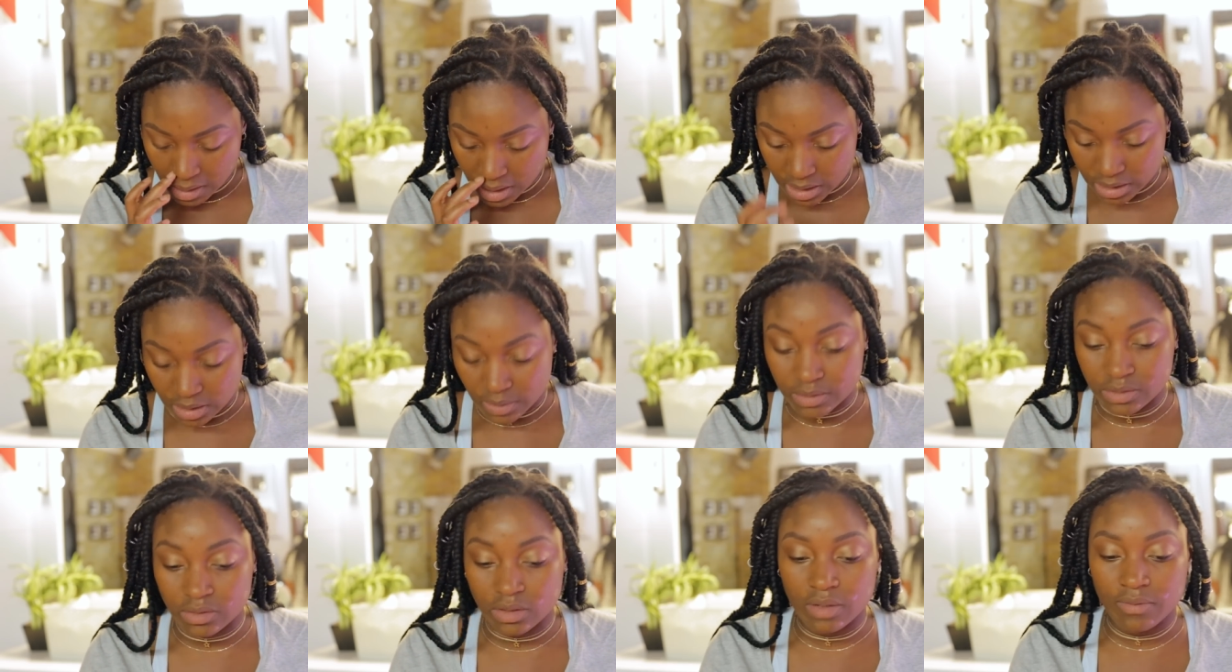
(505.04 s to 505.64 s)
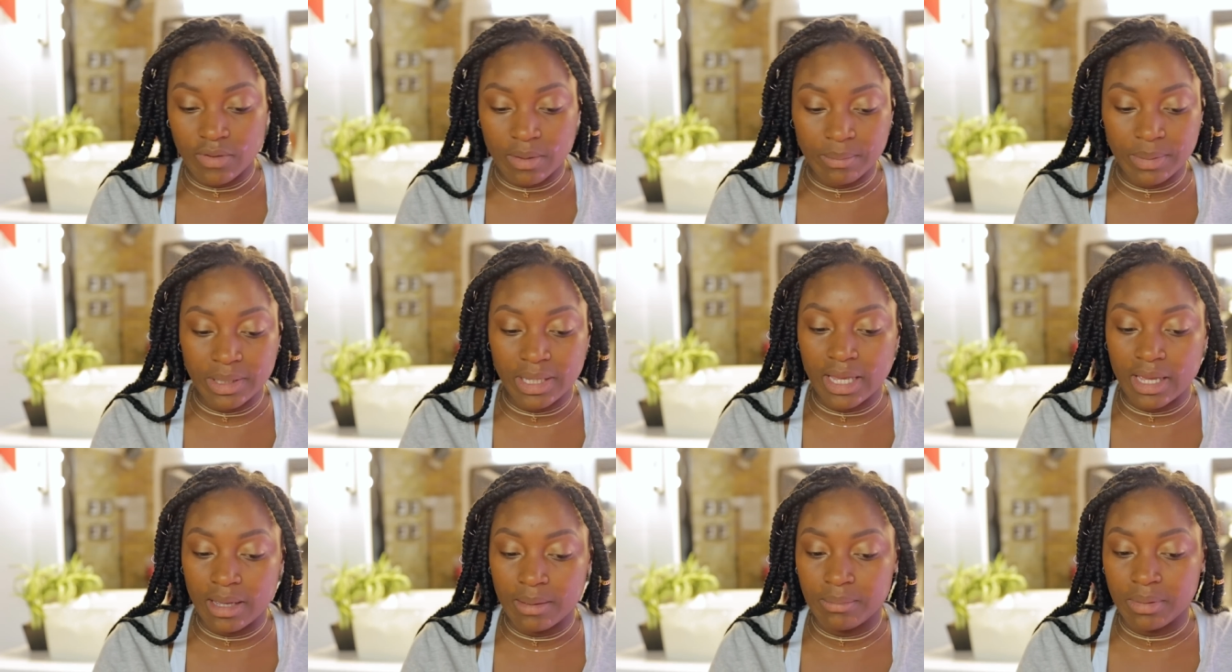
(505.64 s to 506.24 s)
I know it's not November
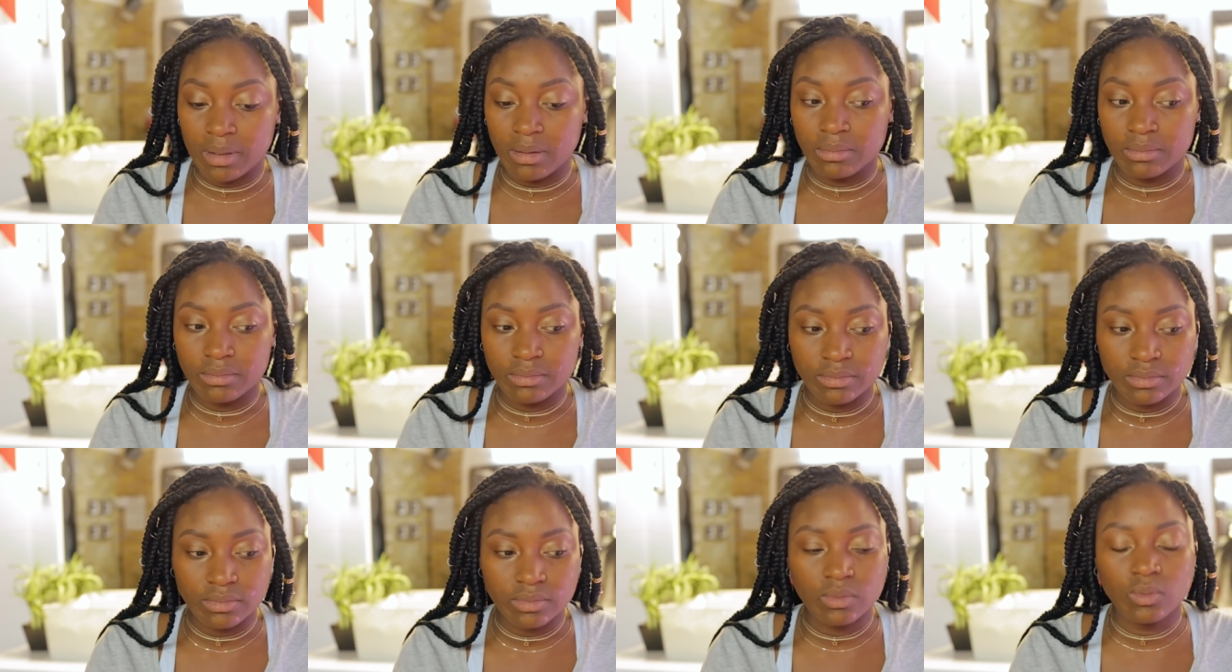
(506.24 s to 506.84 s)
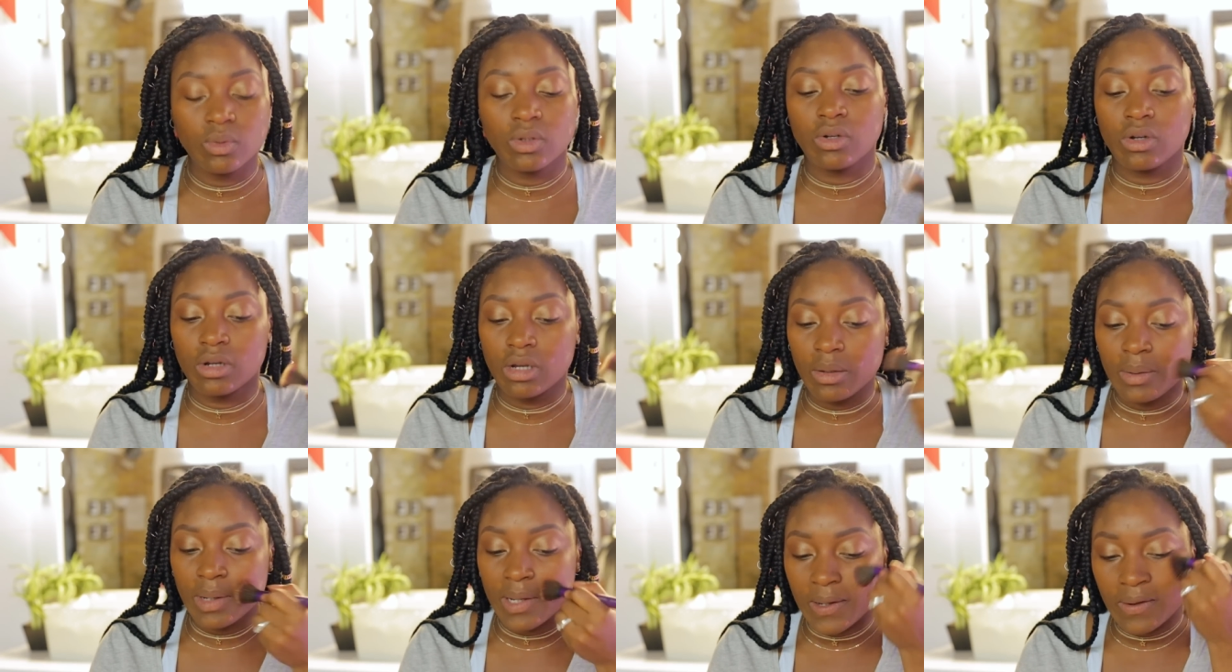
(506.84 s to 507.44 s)
yet, but we're not
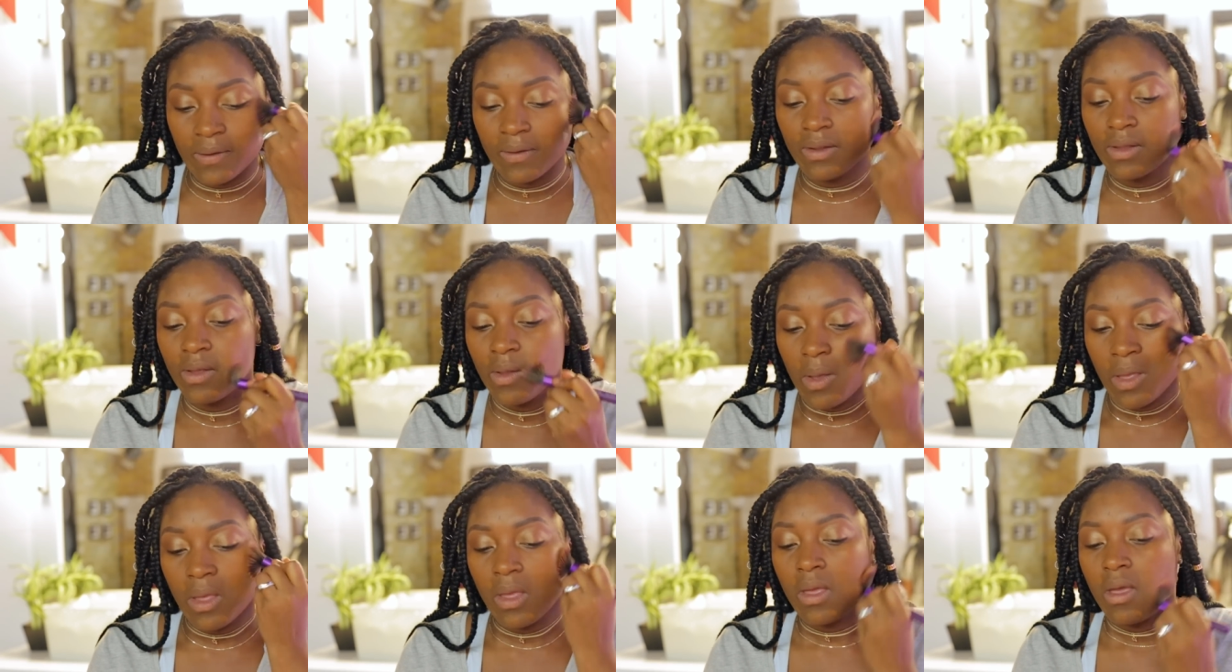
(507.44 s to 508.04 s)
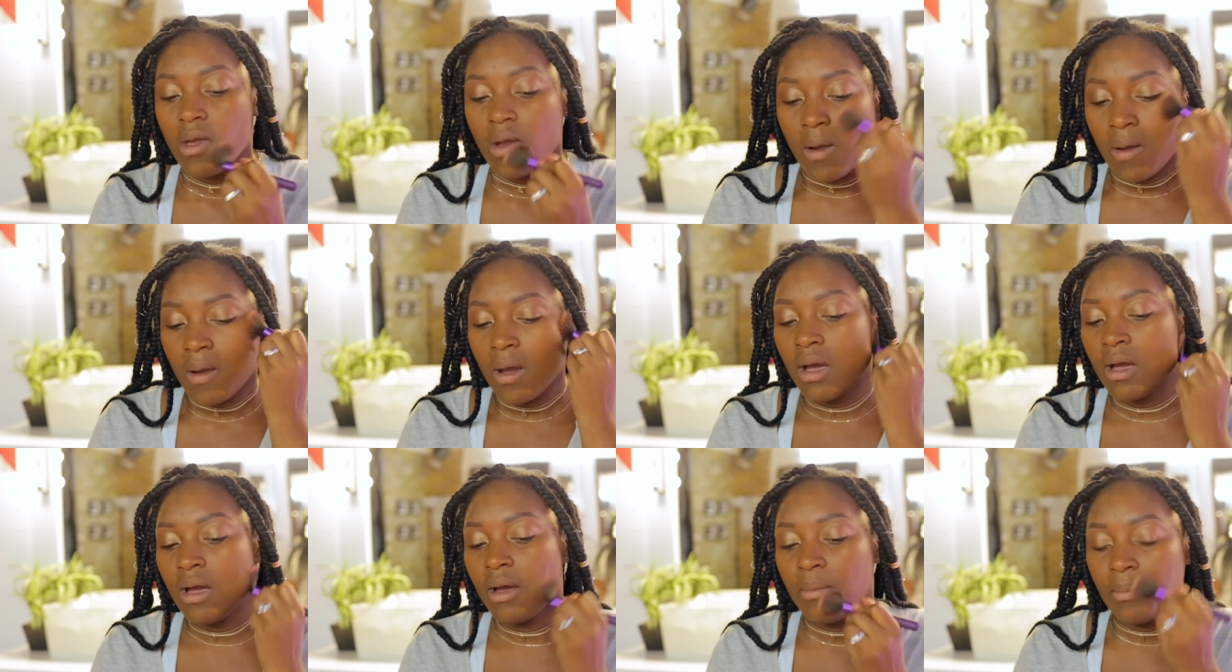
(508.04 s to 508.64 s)
going.
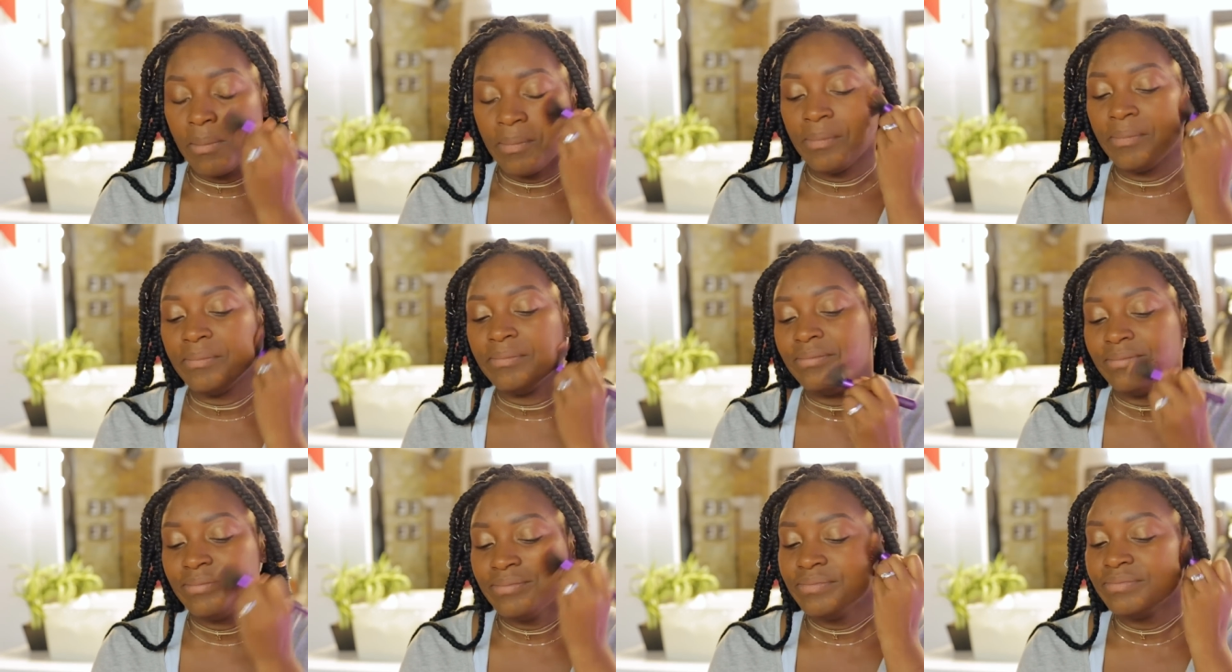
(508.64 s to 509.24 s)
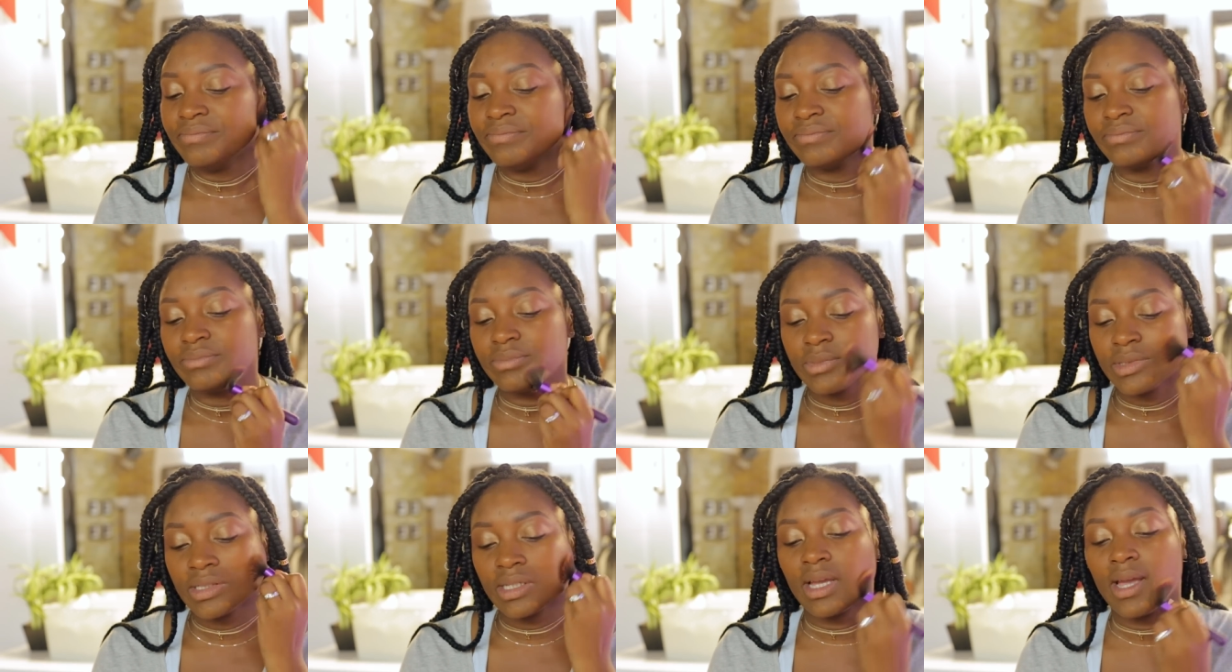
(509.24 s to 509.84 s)
Um,
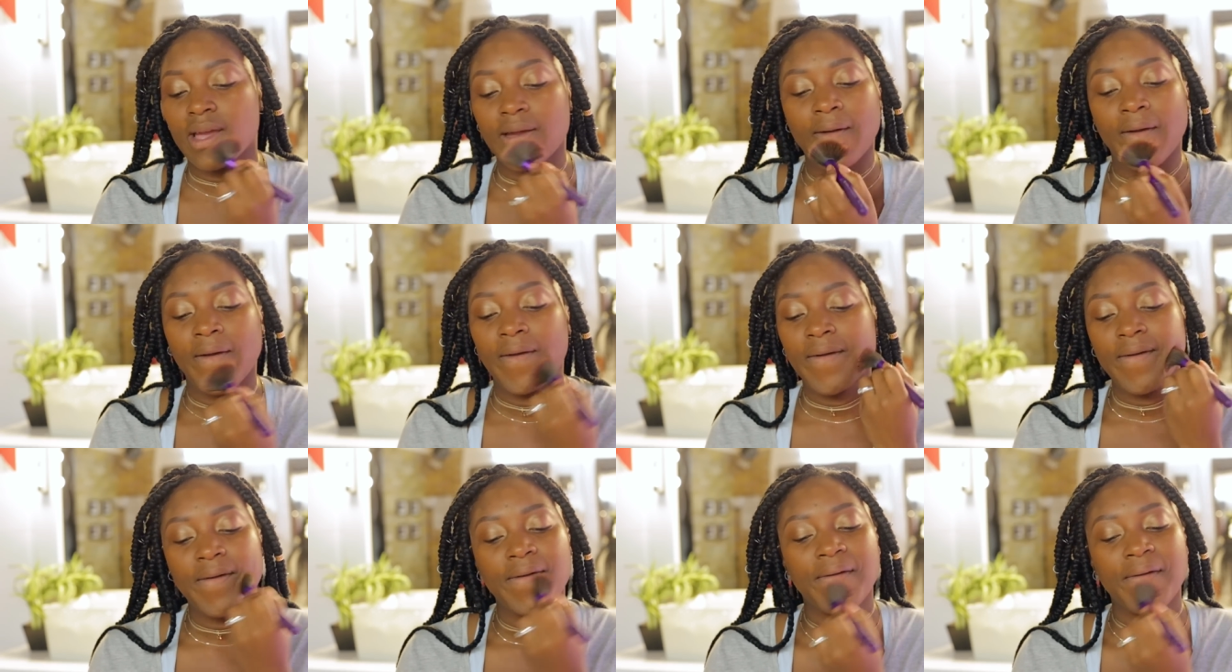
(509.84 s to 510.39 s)
yeah.